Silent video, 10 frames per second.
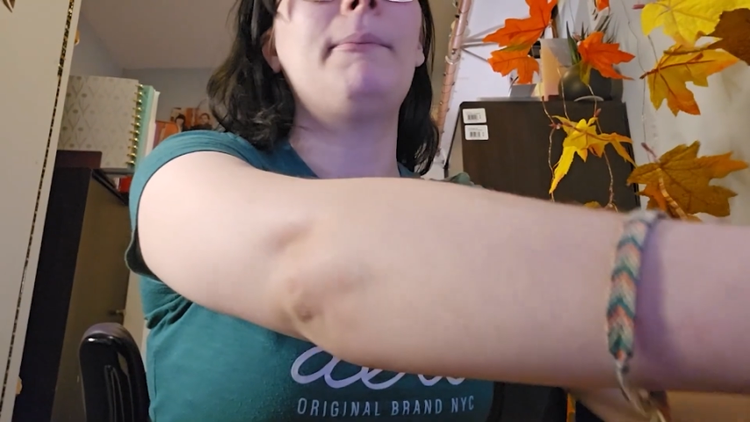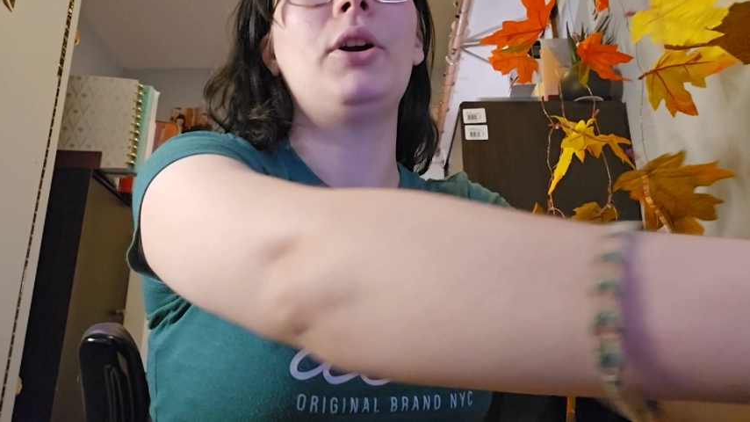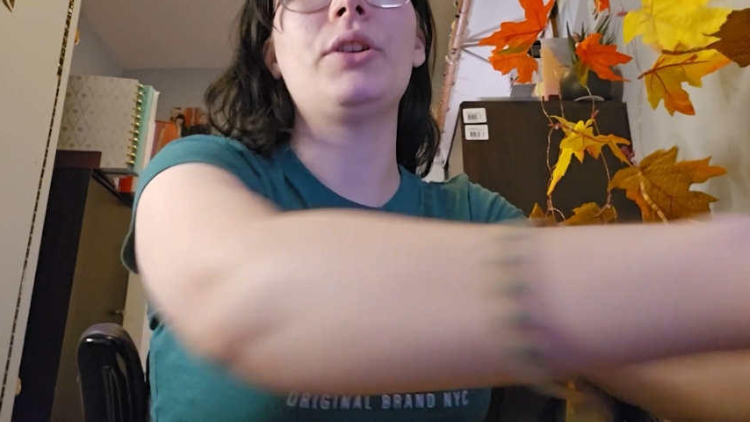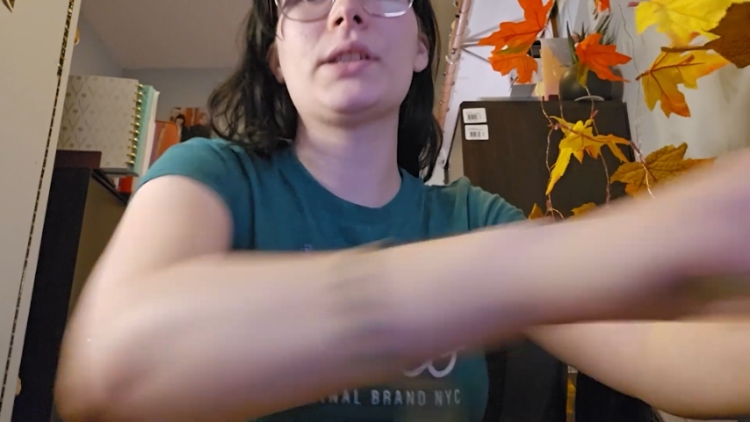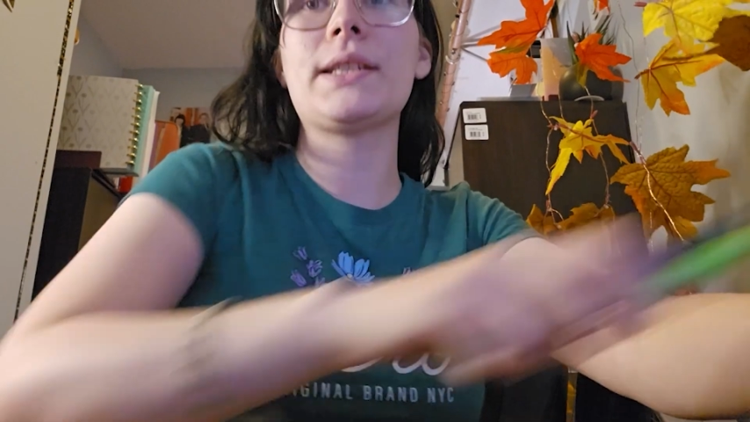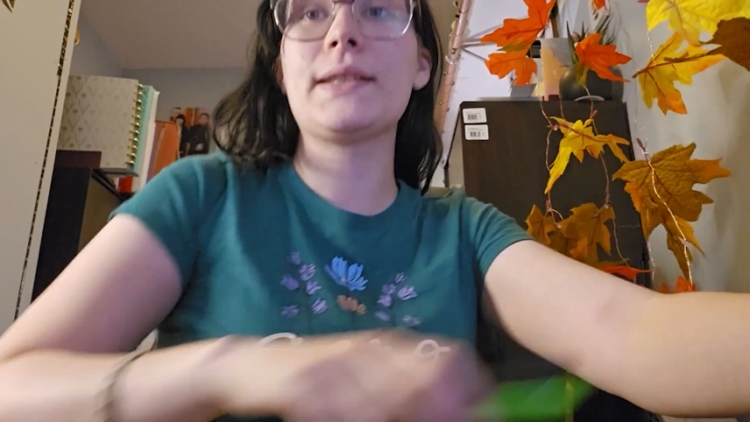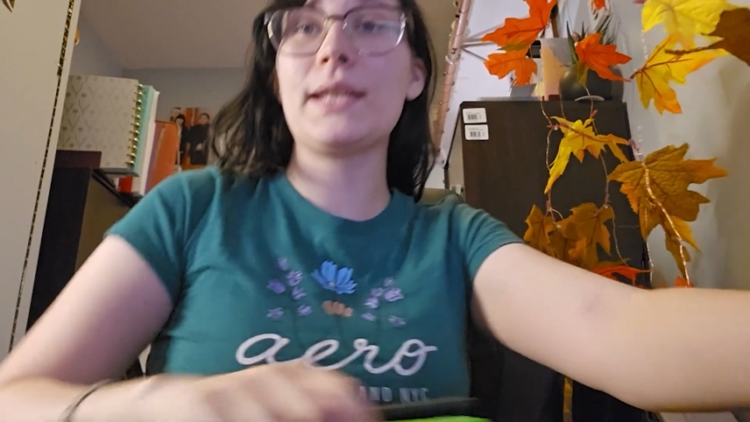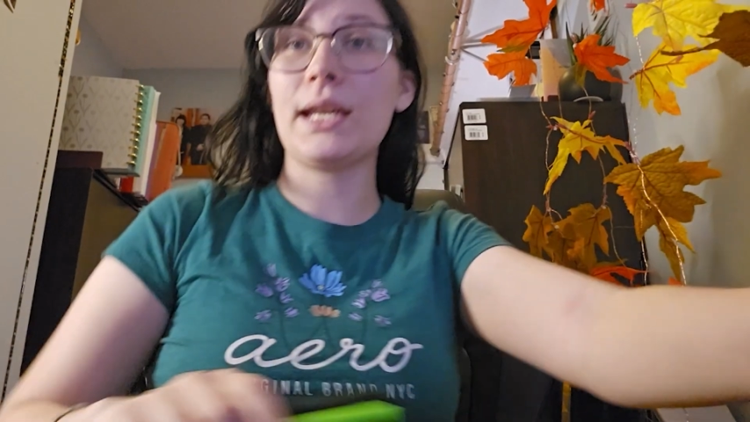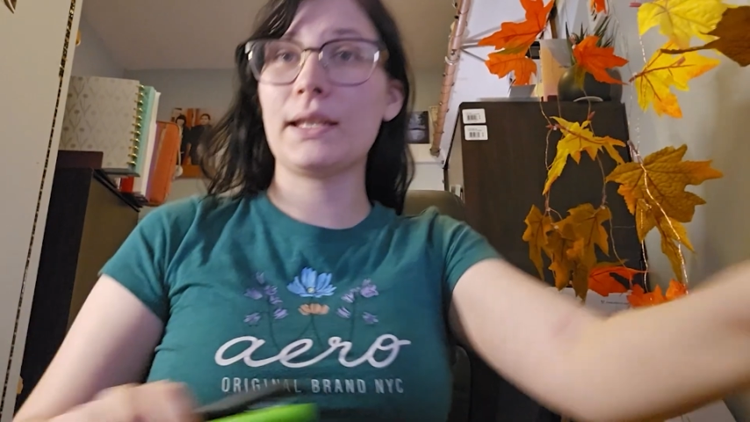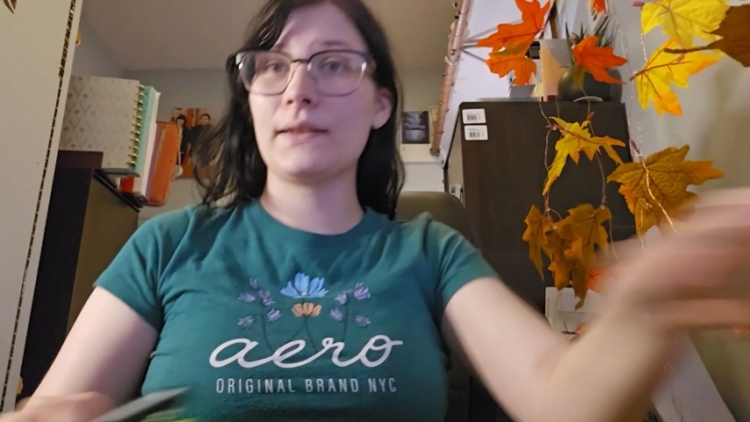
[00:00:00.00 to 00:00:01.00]
part
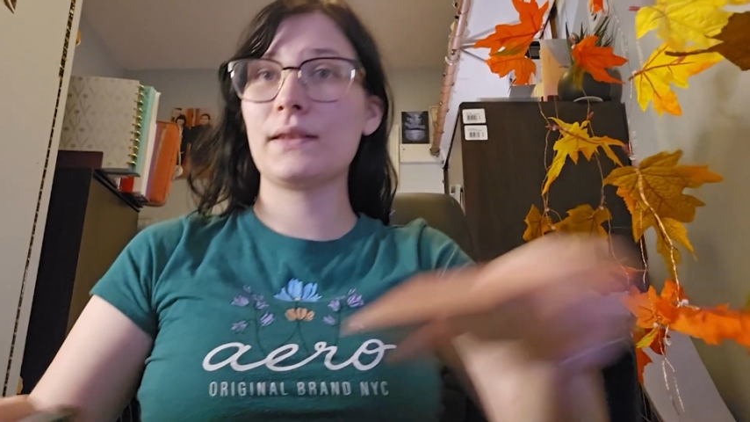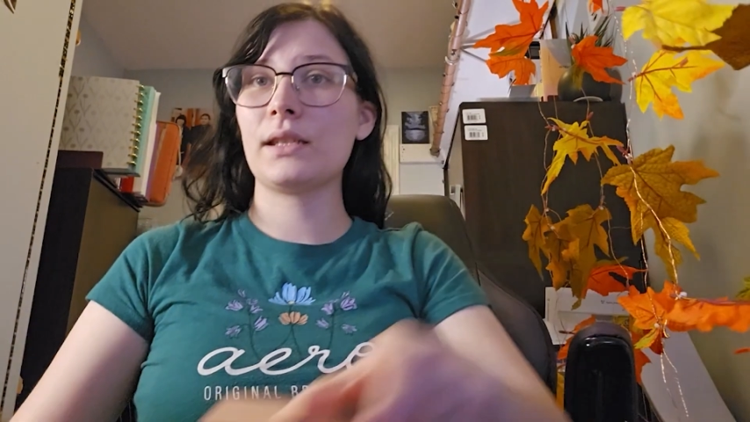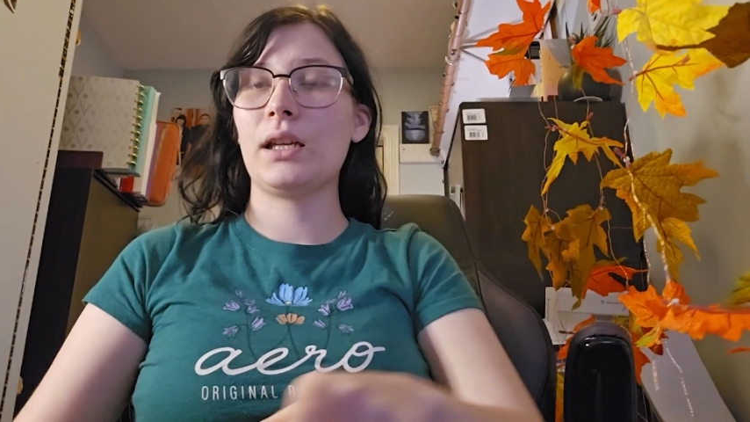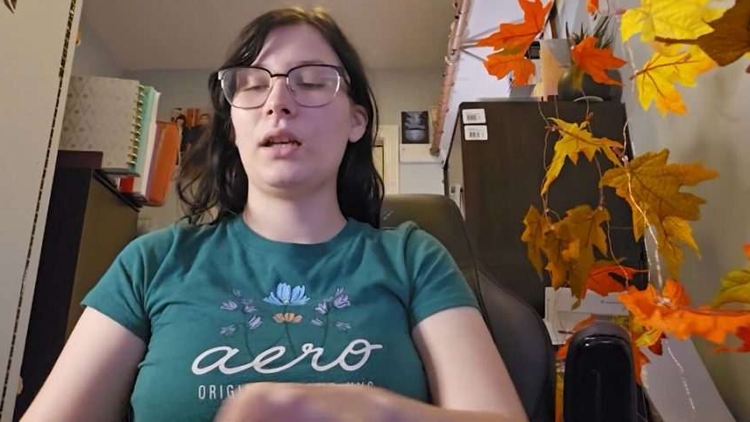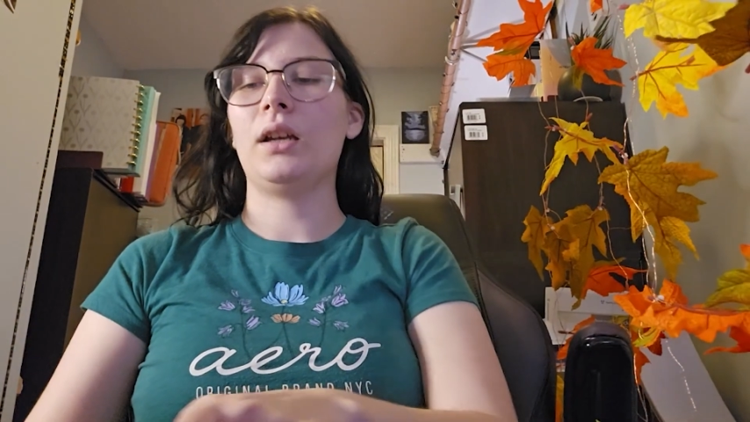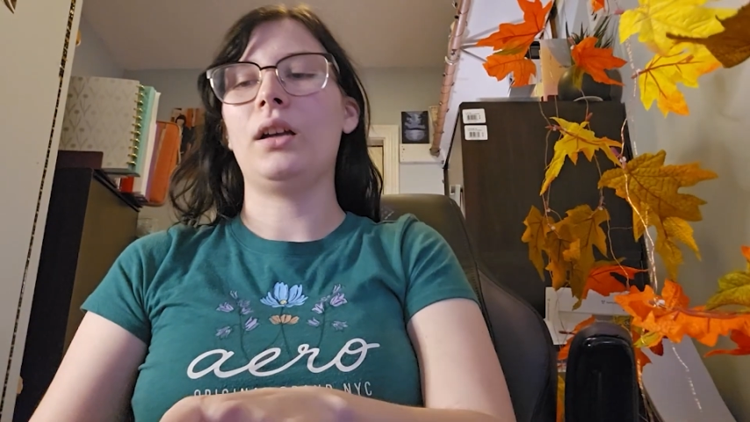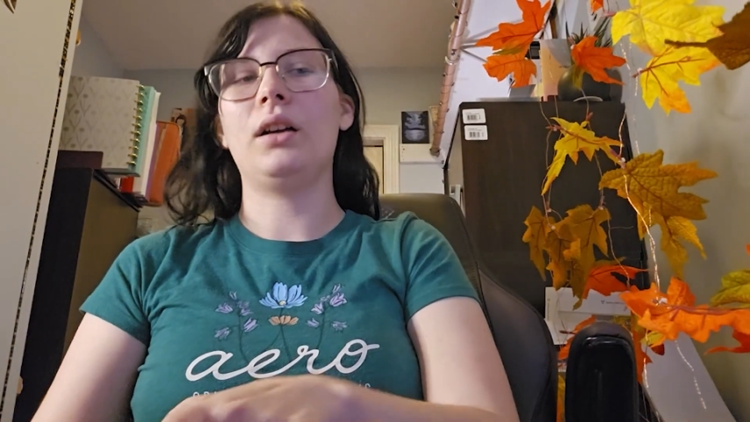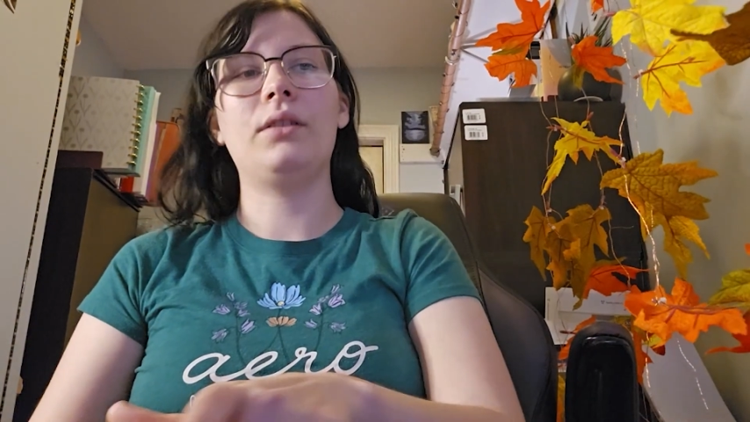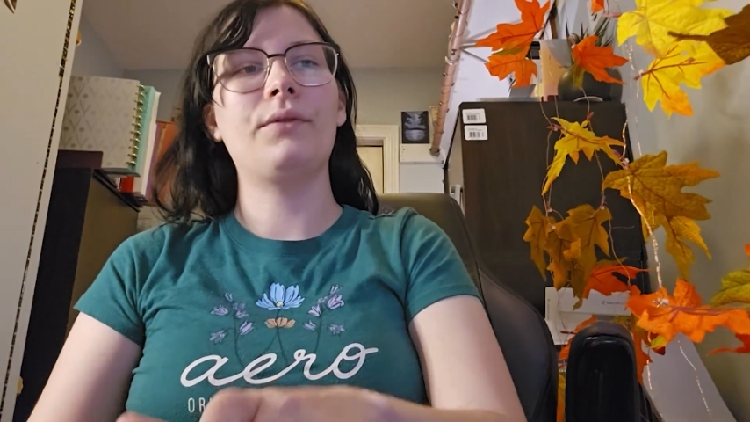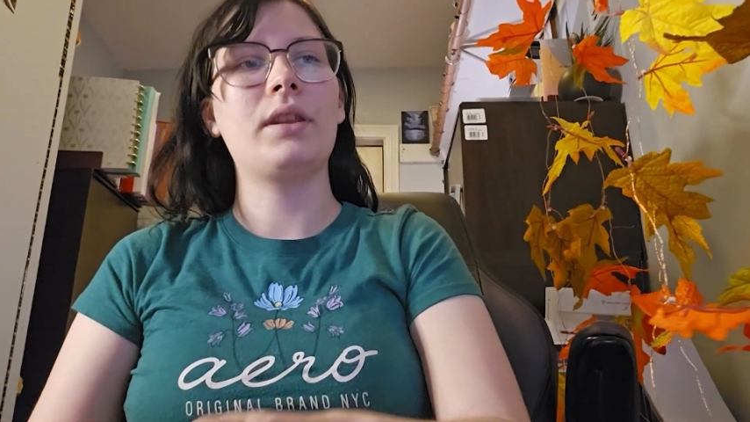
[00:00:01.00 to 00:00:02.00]
6
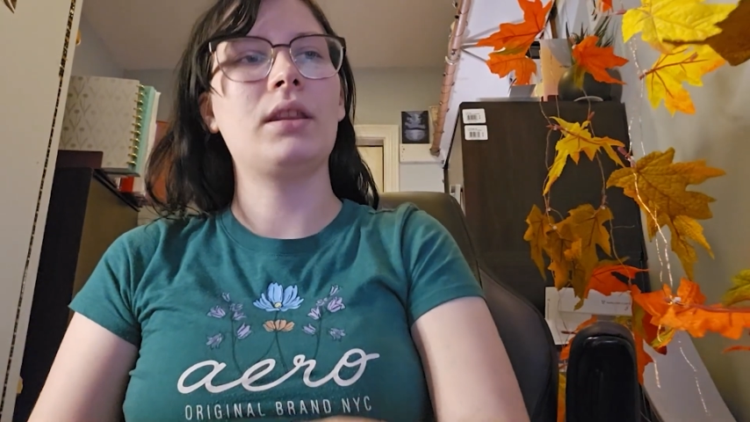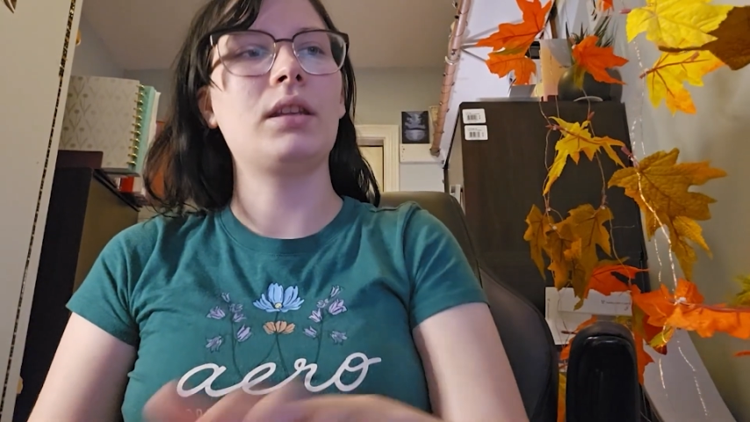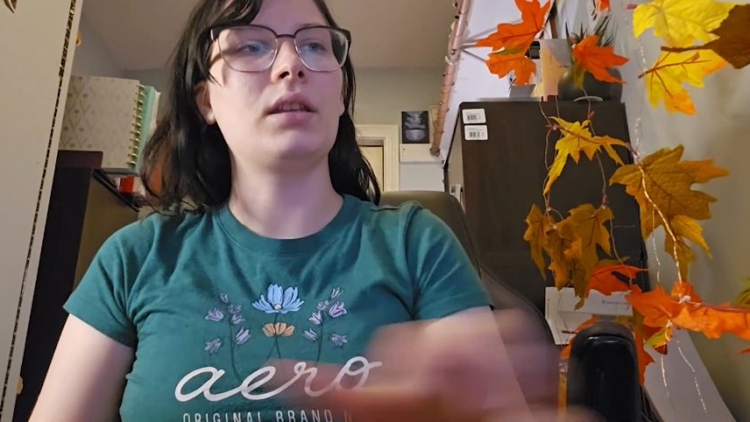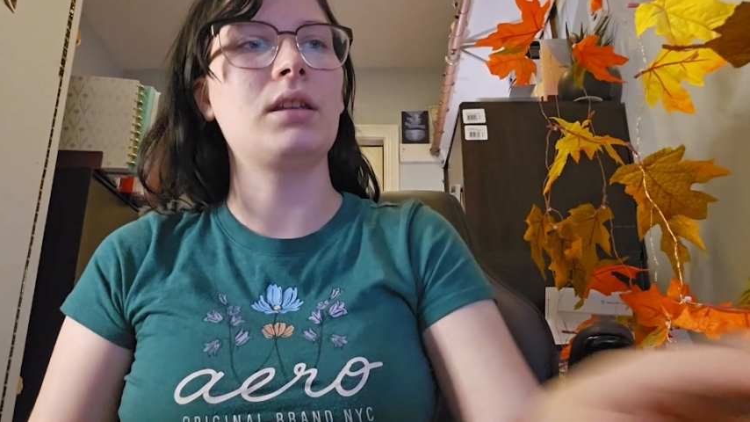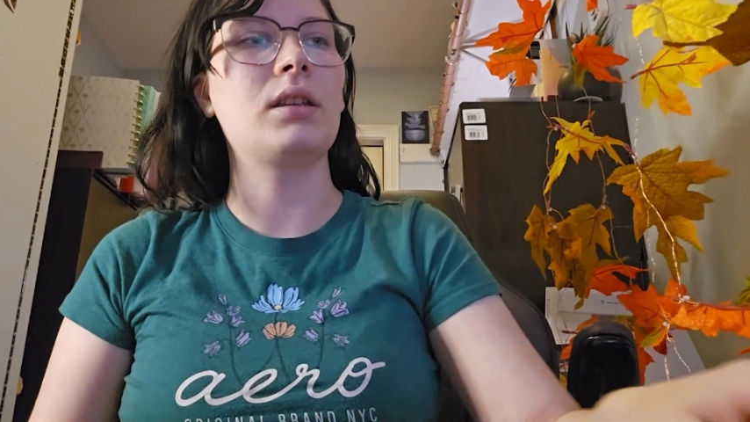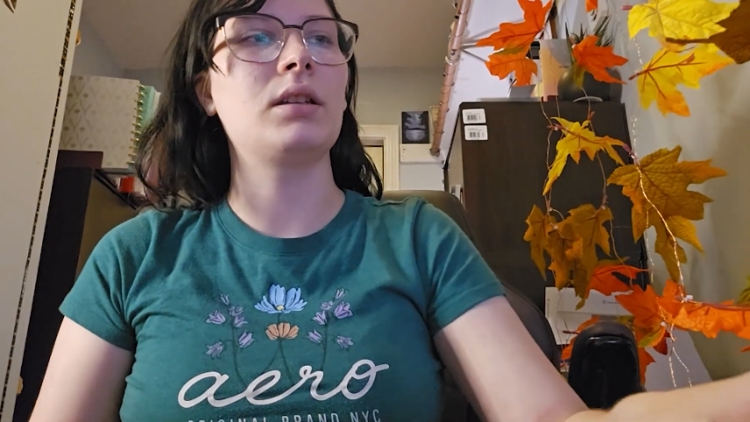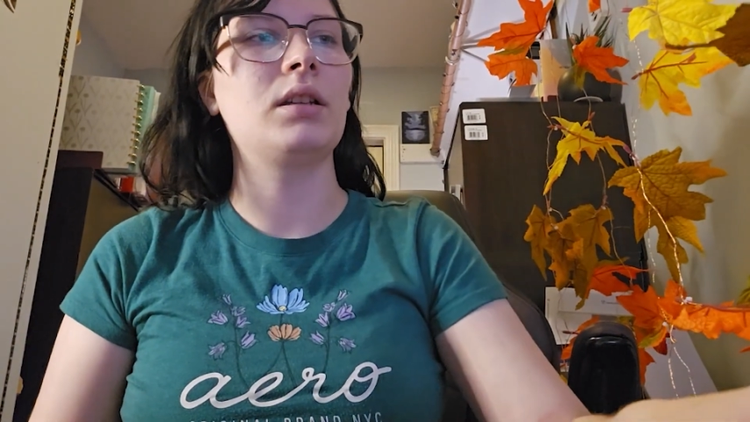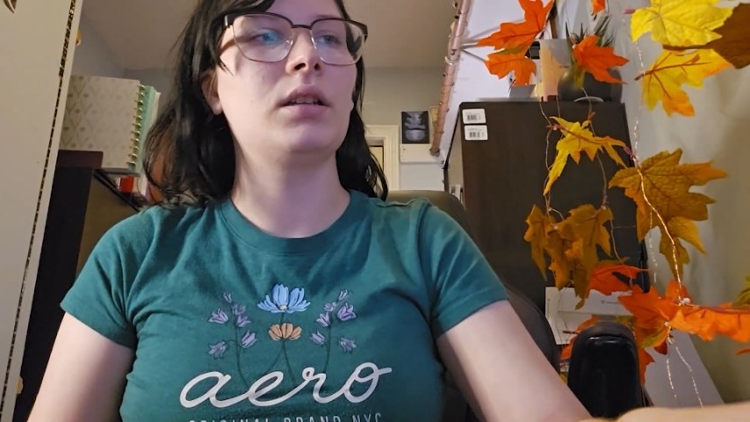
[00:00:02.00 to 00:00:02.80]
of the